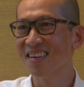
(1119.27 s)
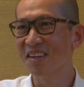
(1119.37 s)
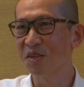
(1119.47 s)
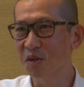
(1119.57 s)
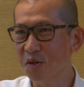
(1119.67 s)
the
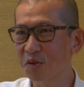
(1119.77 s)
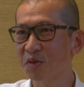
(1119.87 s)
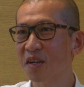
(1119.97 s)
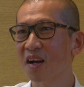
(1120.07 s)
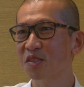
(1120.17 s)
country
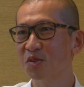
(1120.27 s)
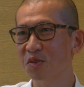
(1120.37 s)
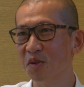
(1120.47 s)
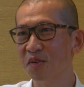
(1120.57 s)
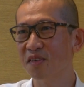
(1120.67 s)
has to
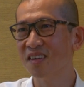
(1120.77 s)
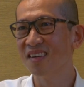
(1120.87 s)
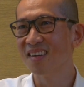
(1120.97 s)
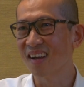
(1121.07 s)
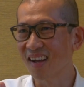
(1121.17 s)
go,
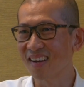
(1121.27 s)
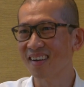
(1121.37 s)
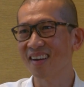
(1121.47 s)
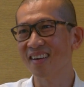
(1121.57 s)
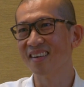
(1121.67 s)
and
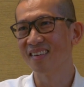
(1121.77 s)
then